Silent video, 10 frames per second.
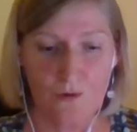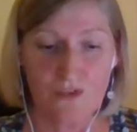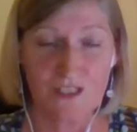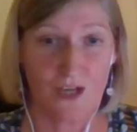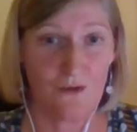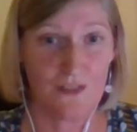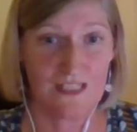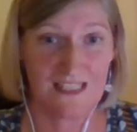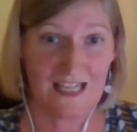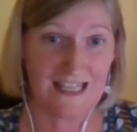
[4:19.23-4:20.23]
Also,
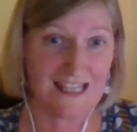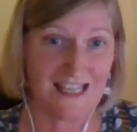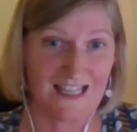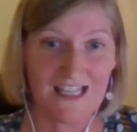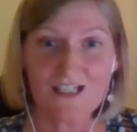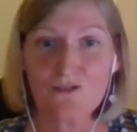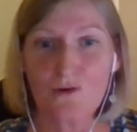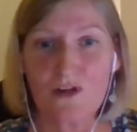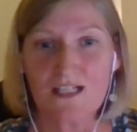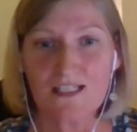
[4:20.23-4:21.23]
the second thing is
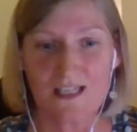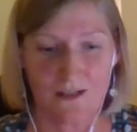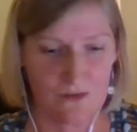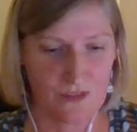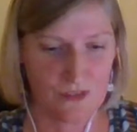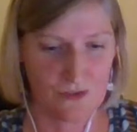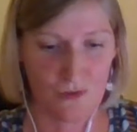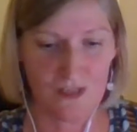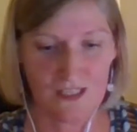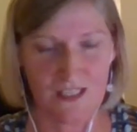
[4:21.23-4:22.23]
drawing skills.
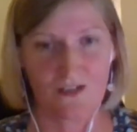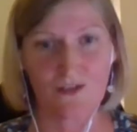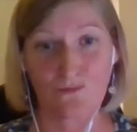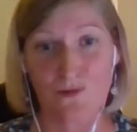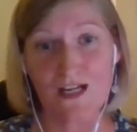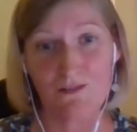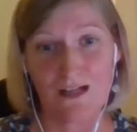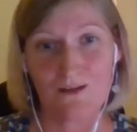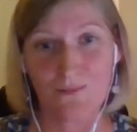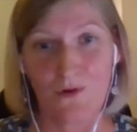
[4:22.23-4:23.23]
Drawing skills are really,
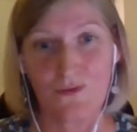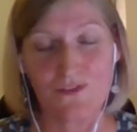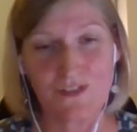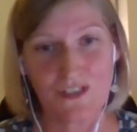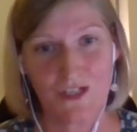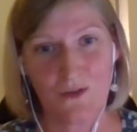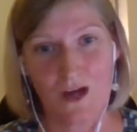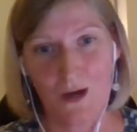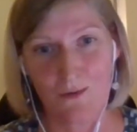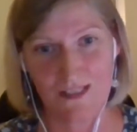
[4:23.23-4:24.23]
really important to,
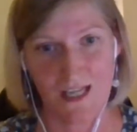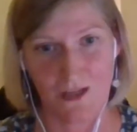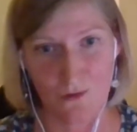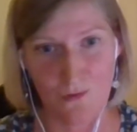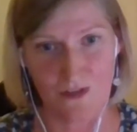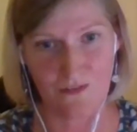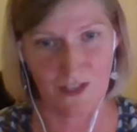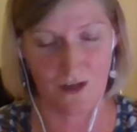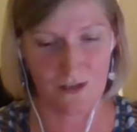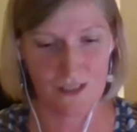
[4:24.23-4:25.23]
I would say, all of the
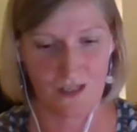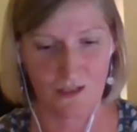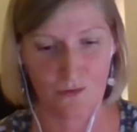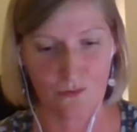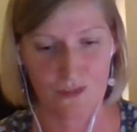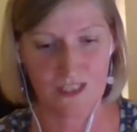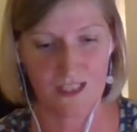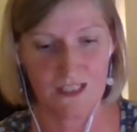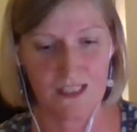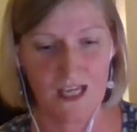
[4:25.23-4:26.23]
art and design
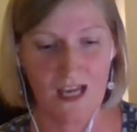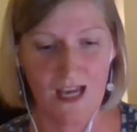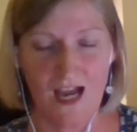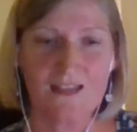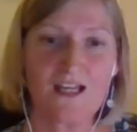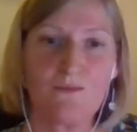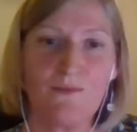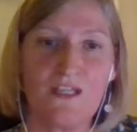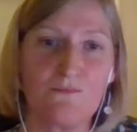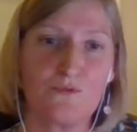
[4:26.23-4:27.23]
courses. And that can
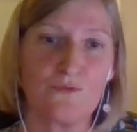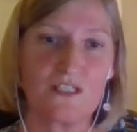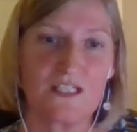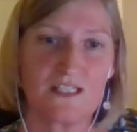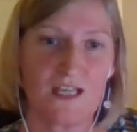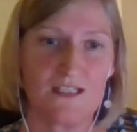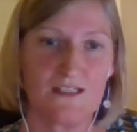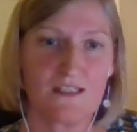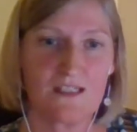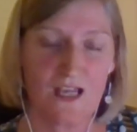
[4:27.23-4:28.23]
be in the broadest
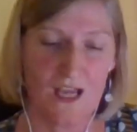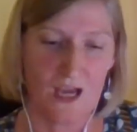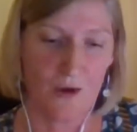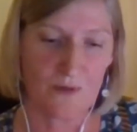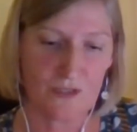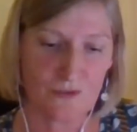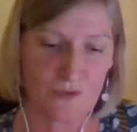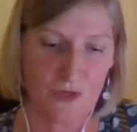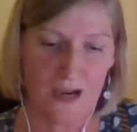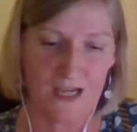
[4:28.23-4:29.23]
sense. And when I talk
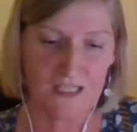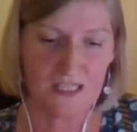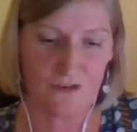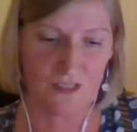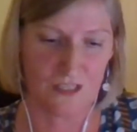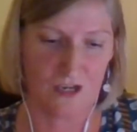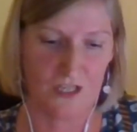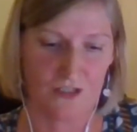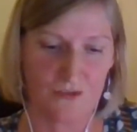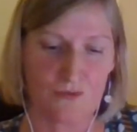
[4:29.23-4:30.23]
to you about interior
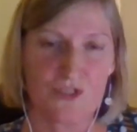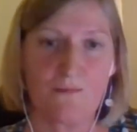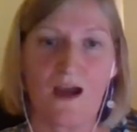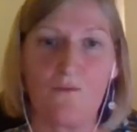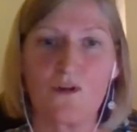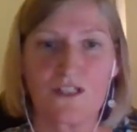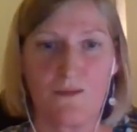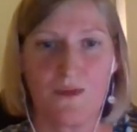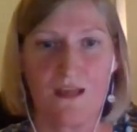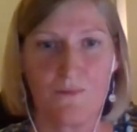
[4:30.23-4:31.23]
design, I'll talk to you about what I
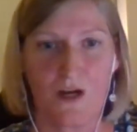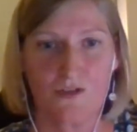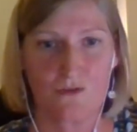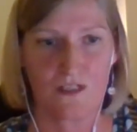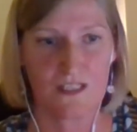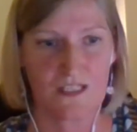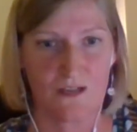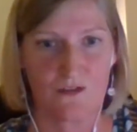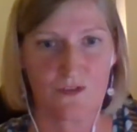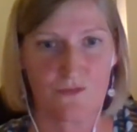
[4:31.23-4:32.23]
mean by drawing
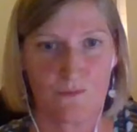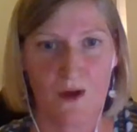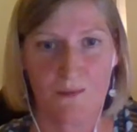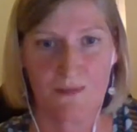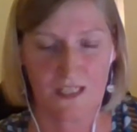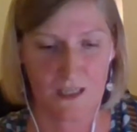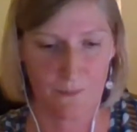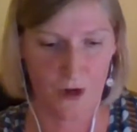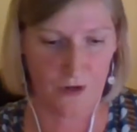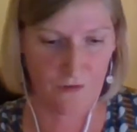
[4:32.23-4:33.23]
skills for my particular
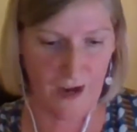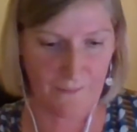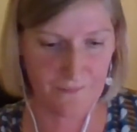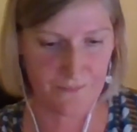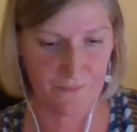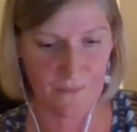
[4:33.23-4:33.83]
programme.